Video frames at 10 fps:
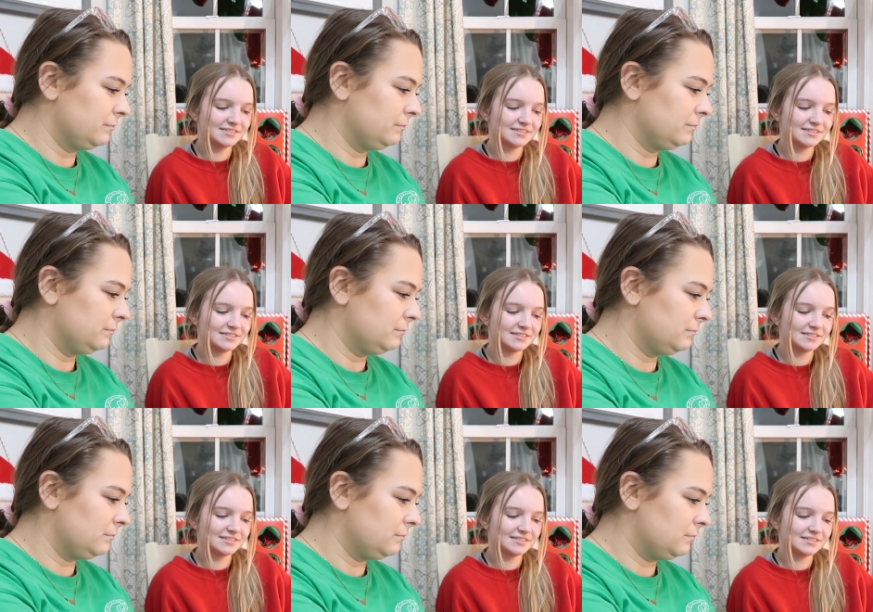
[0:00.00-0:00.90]

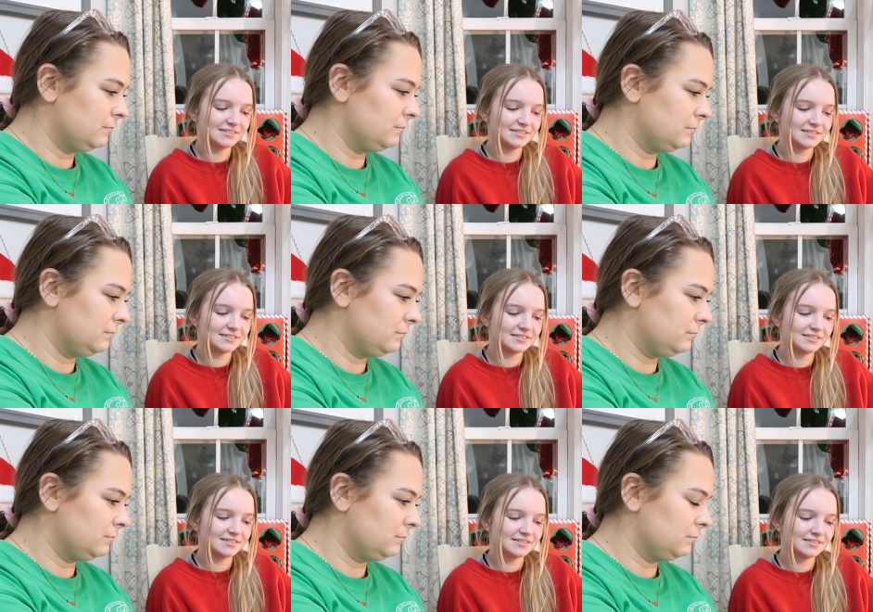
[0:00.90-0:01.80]

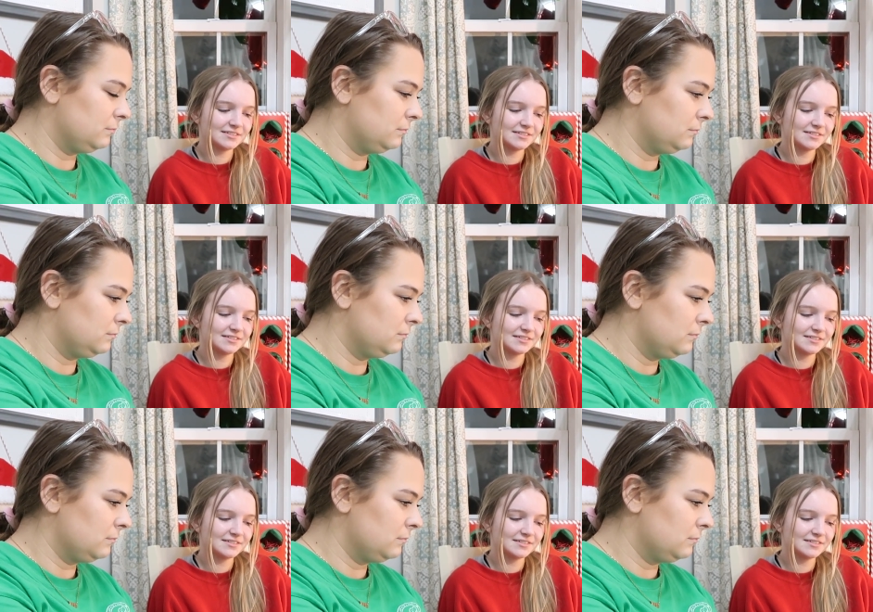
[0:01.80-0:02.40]
Nothing is said.